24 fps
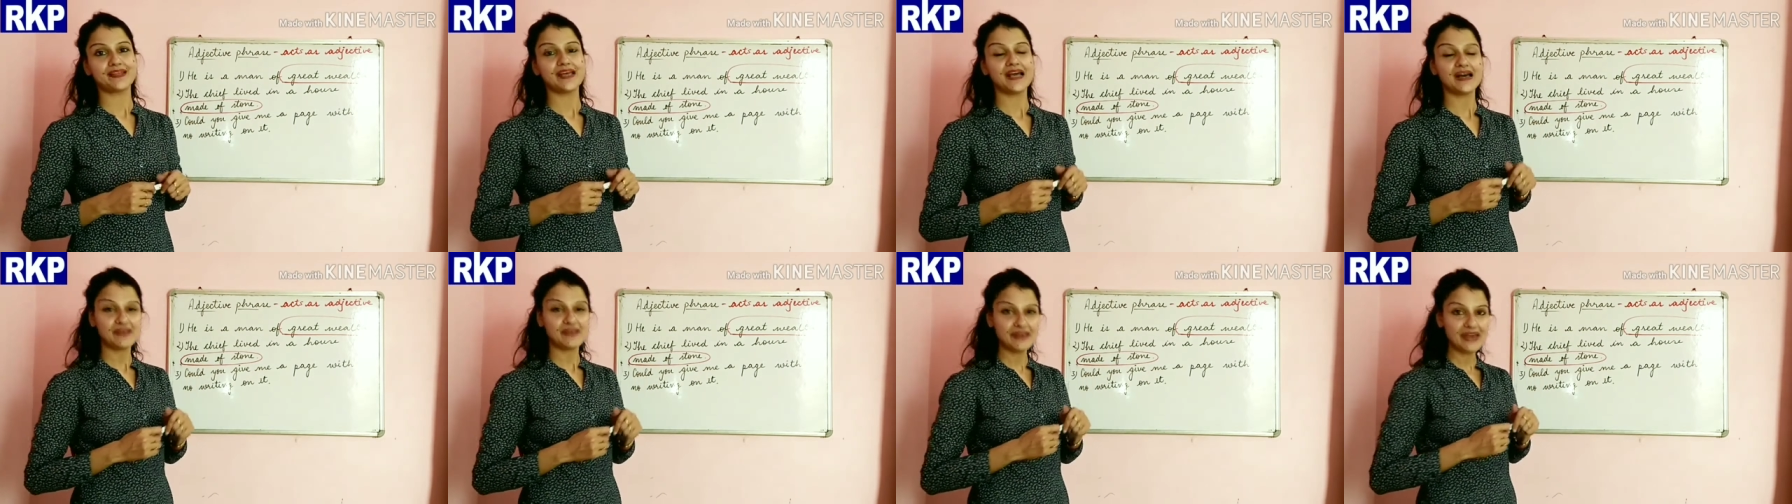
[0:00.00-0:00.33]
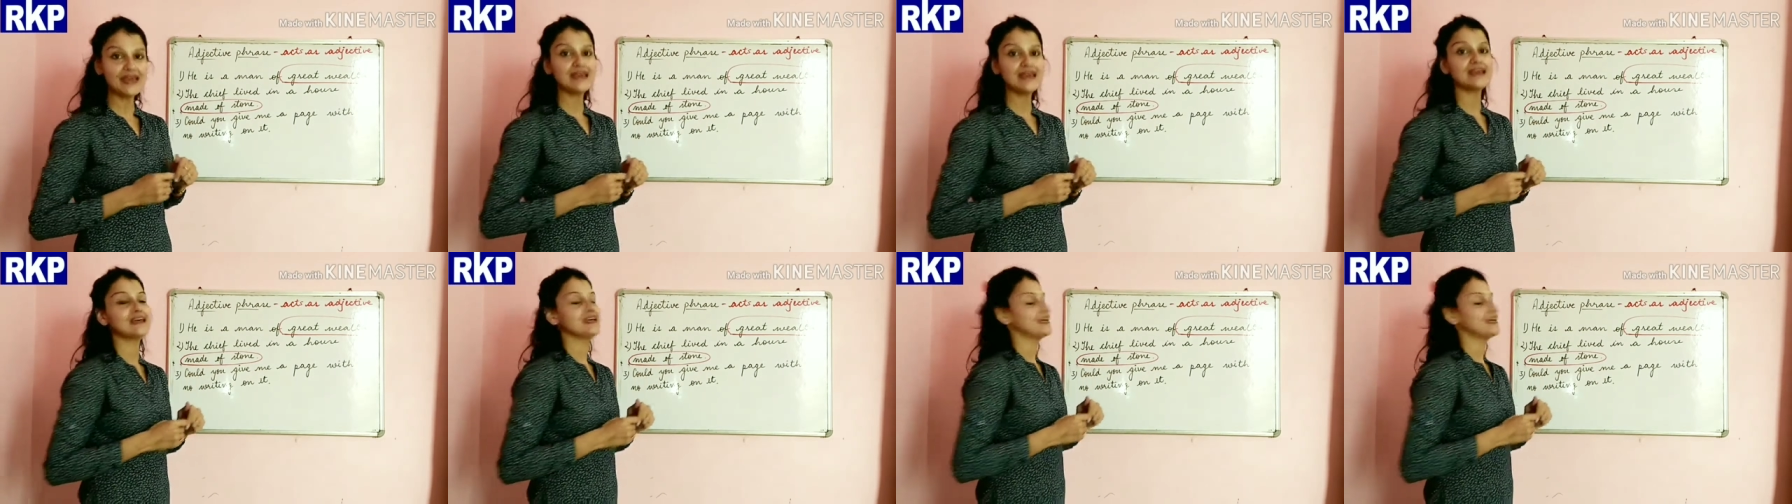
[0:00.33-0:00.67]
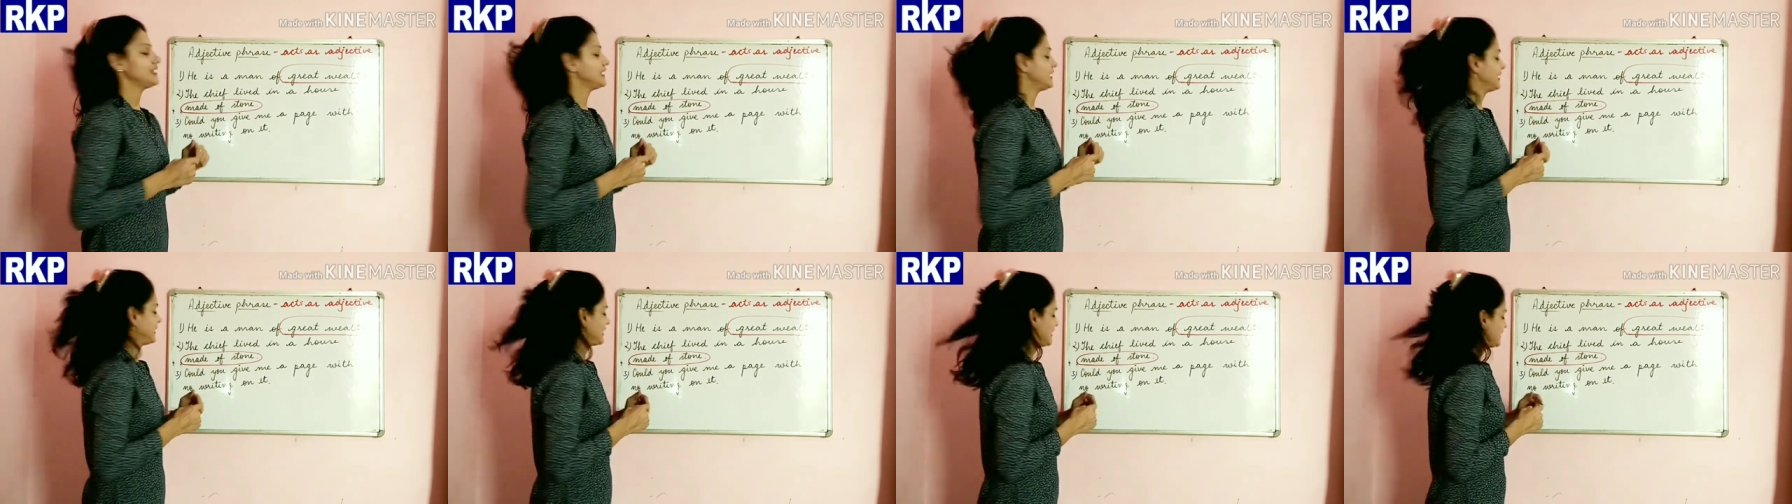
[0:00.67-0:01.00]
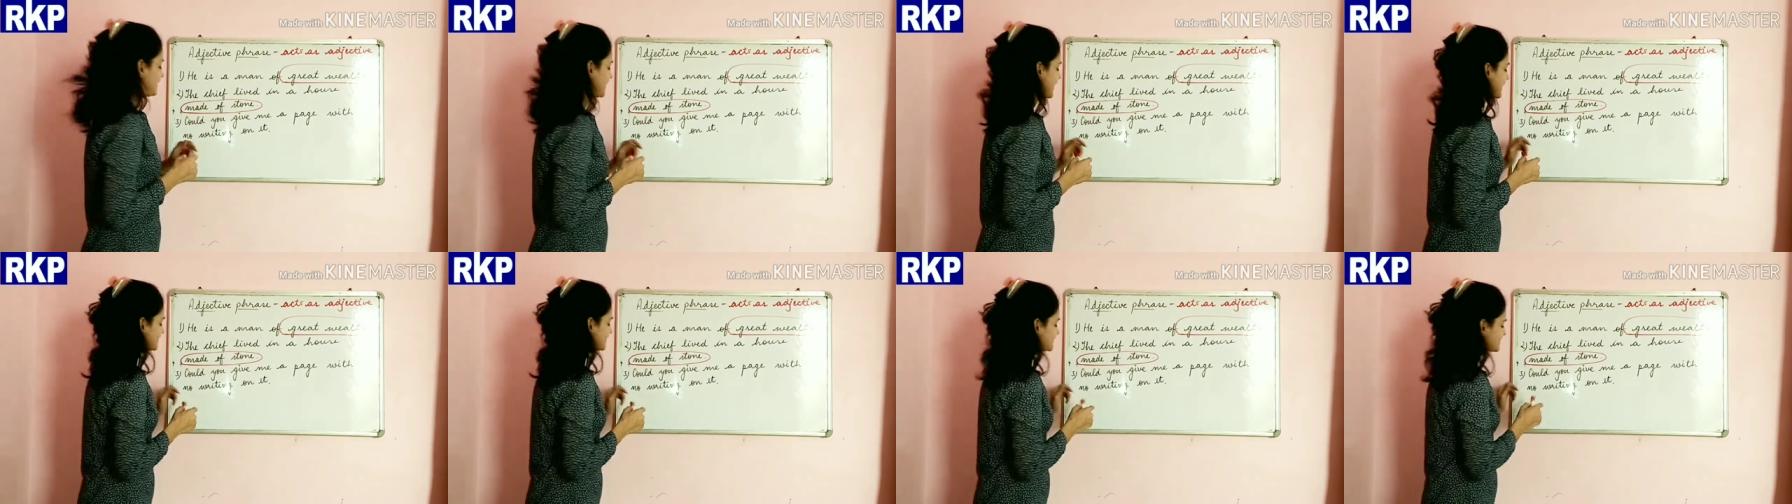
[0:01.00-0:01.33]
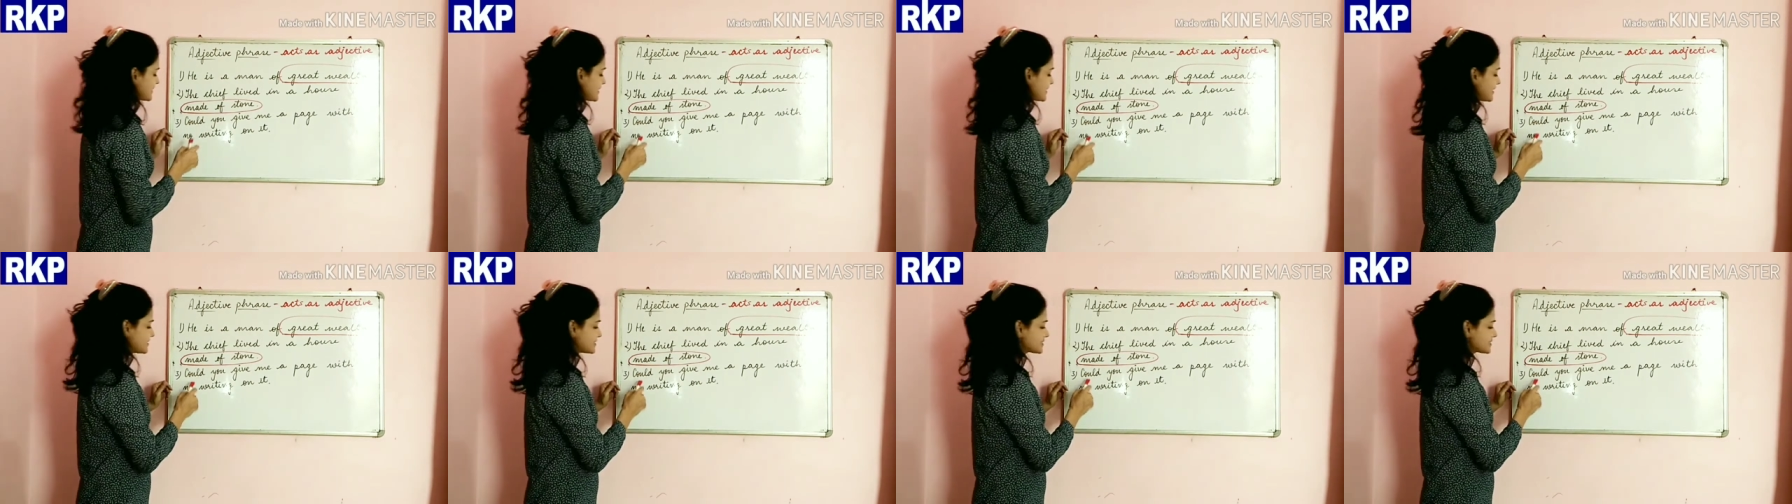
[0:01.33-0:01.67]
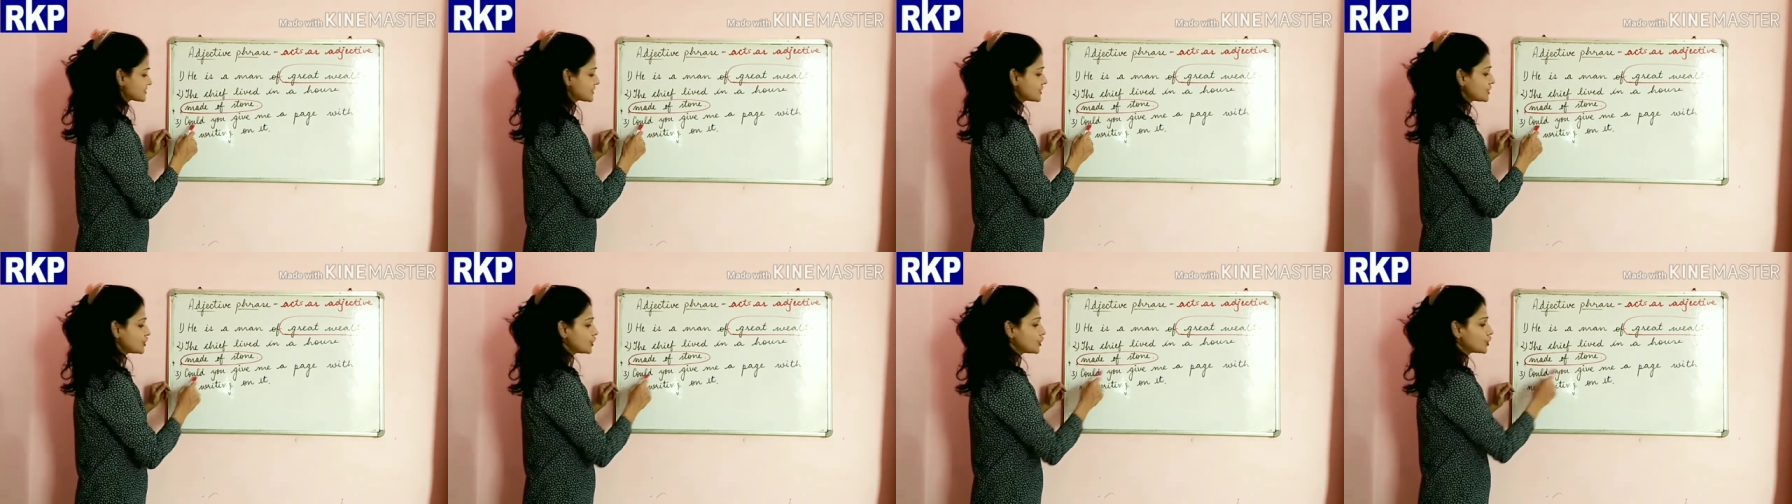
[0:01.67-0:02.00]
Okay, next is,